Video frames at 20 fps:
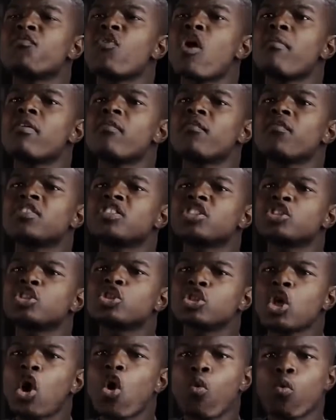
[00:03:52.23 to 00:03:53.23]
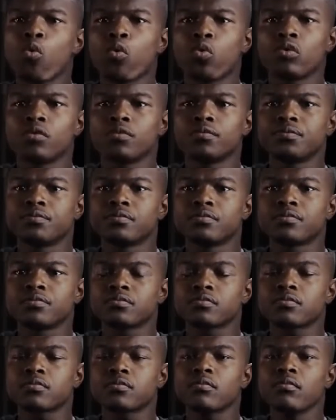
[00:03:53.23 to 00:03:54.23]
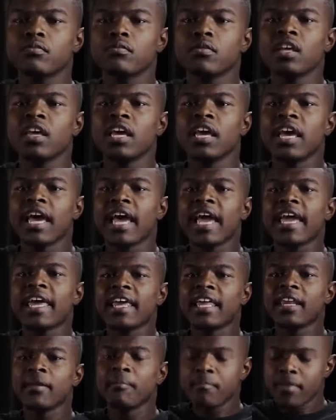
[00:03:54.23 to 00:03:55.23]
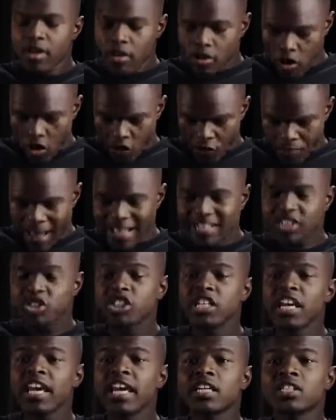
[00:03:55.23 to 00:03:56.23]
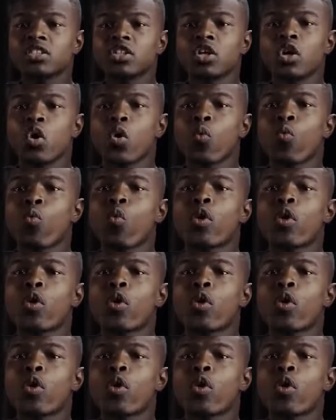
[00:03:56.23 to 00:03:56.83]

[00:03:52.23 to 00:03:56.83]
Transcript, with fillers: some form of a soul, and in the middle of my chest